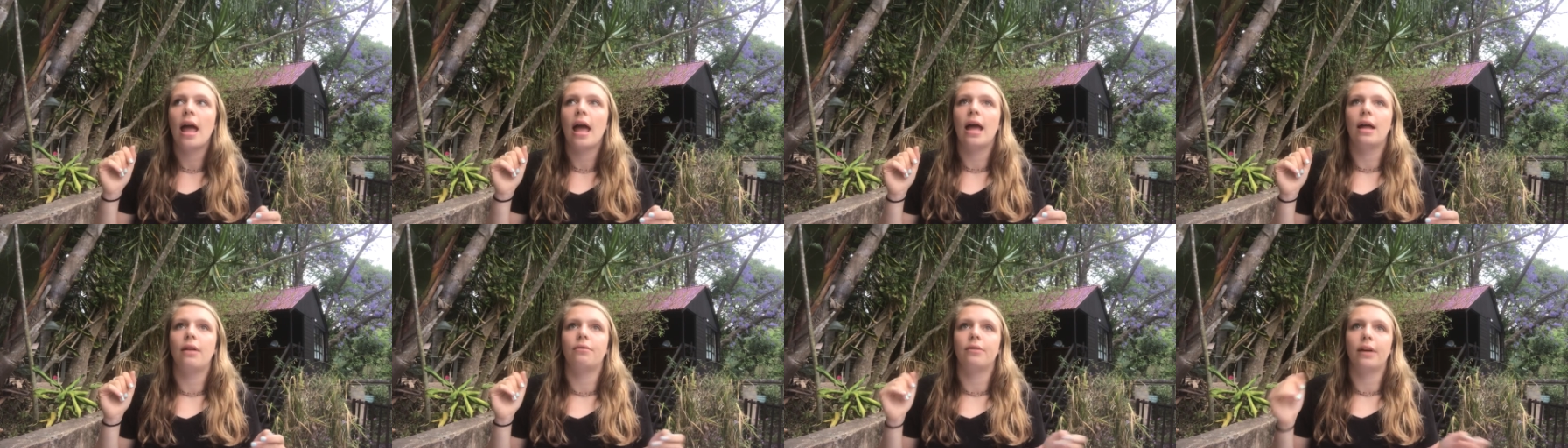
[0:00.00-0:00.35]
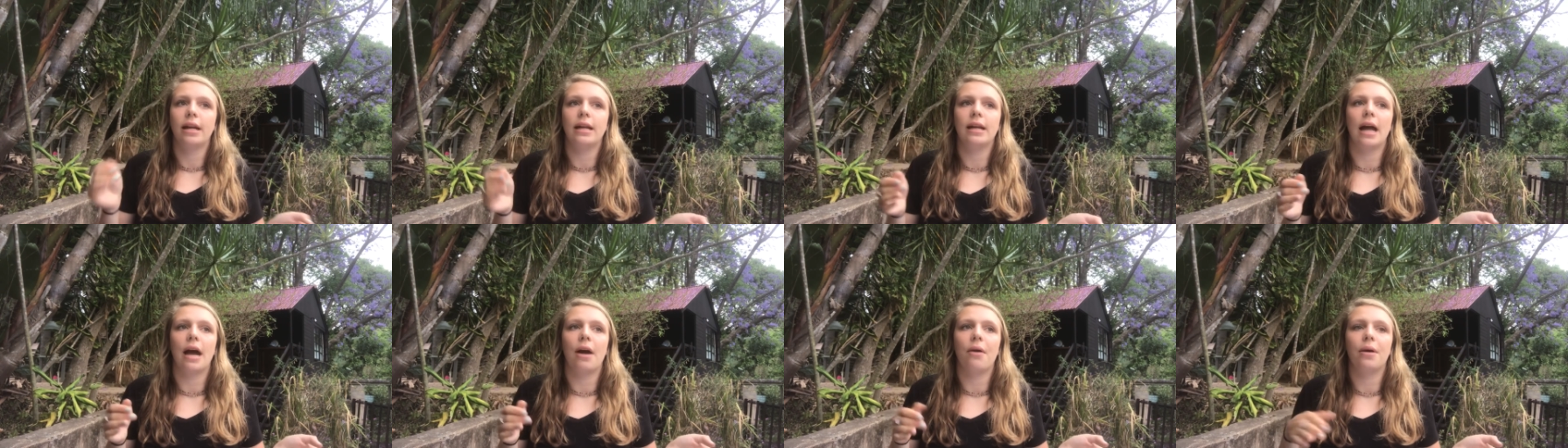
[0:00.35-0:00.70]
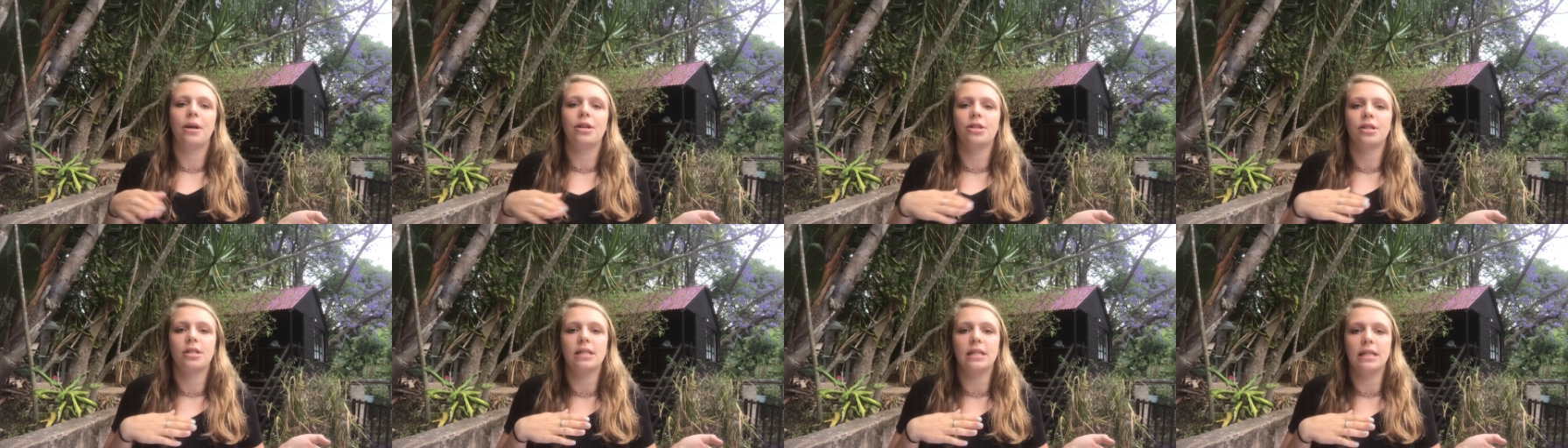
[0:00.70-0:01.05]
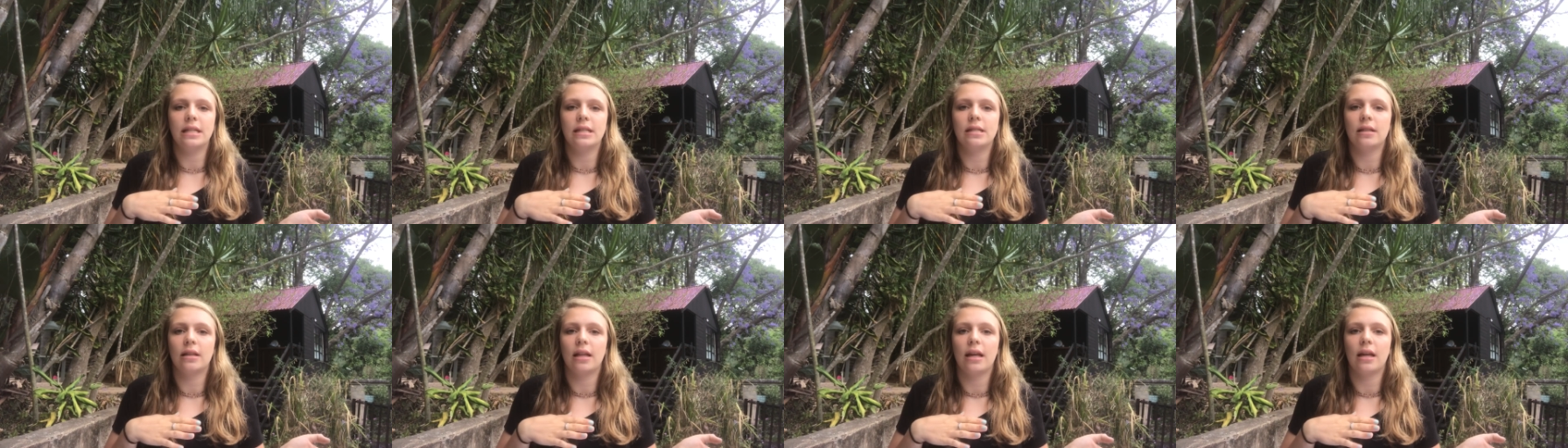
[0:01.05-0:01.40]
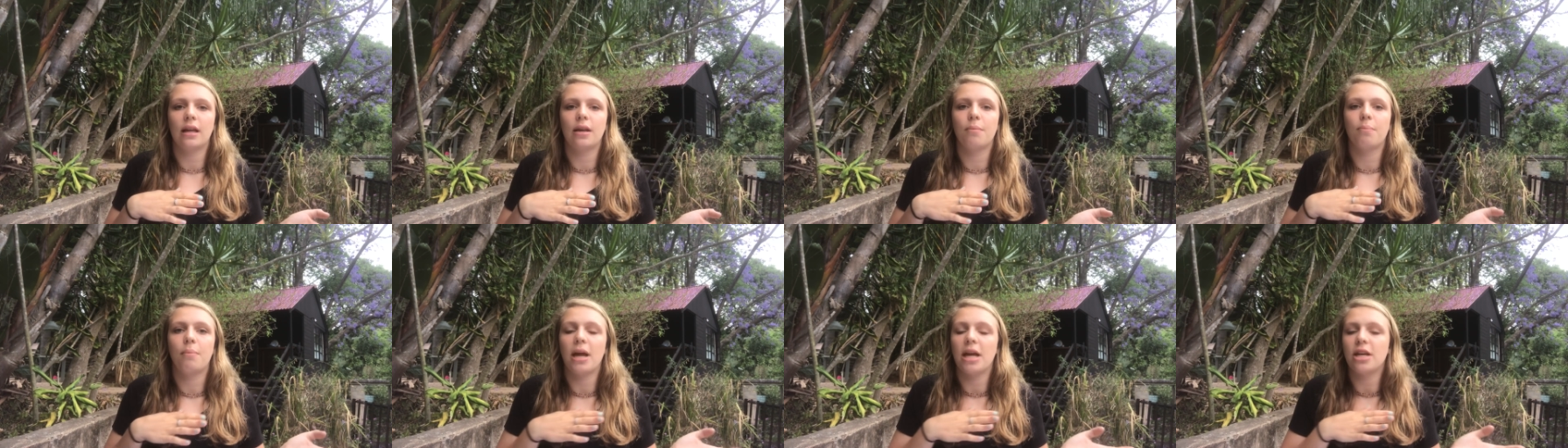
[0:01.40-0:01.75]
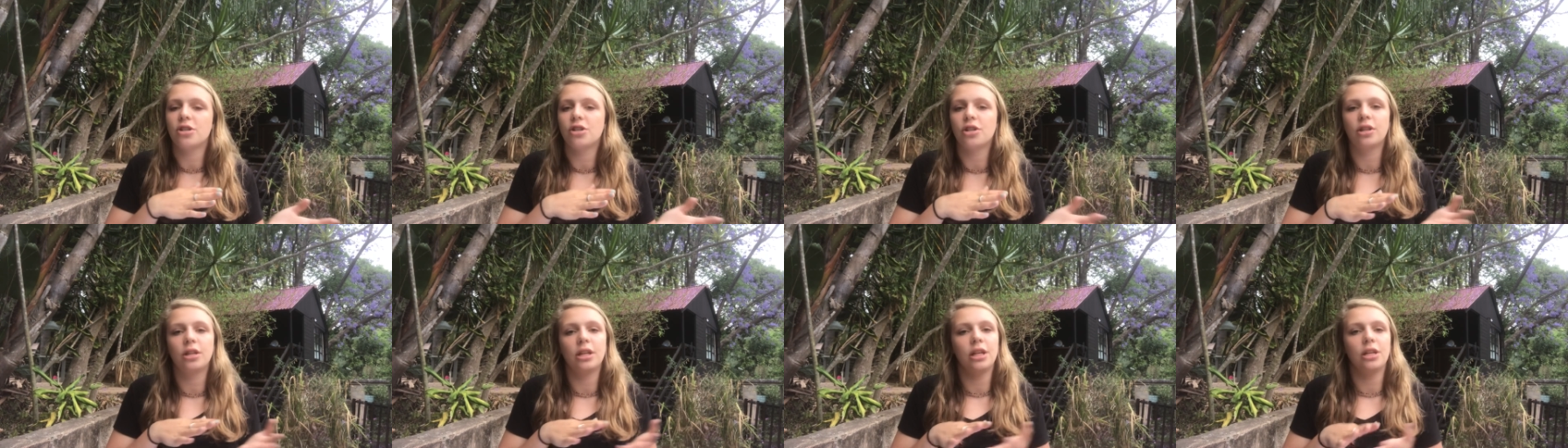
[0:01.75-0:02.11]
and right now I just need to like
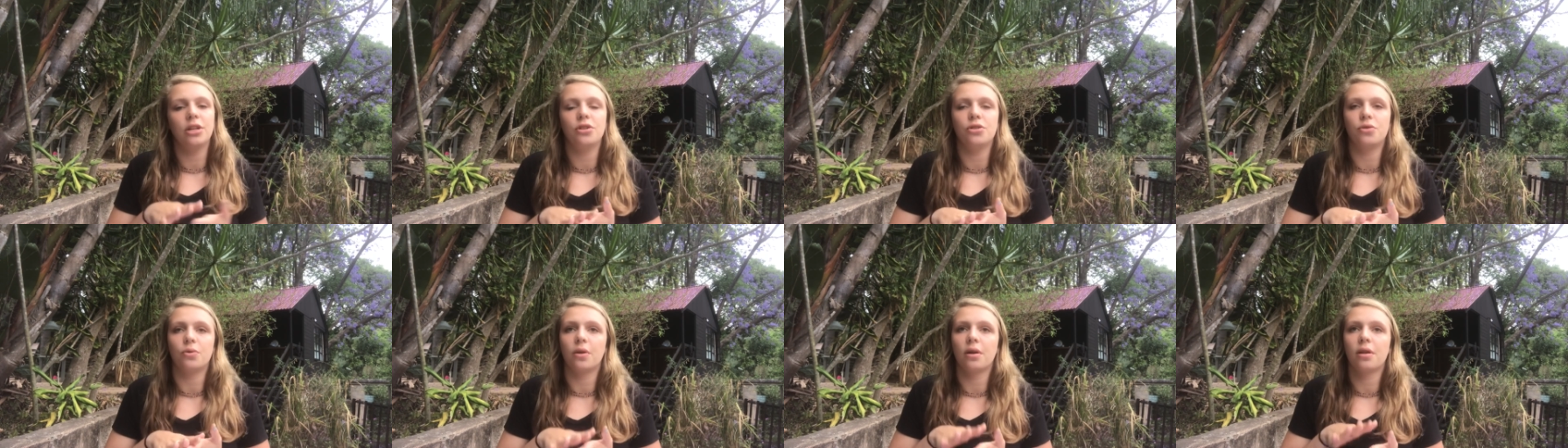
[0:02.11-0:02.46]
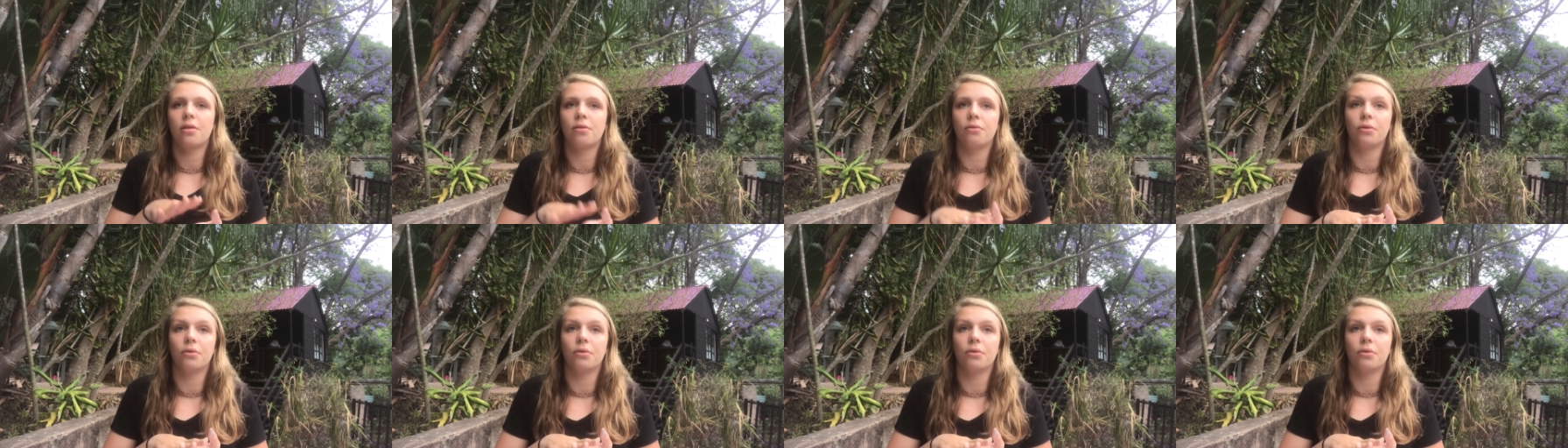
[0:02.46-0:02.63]
patiently endure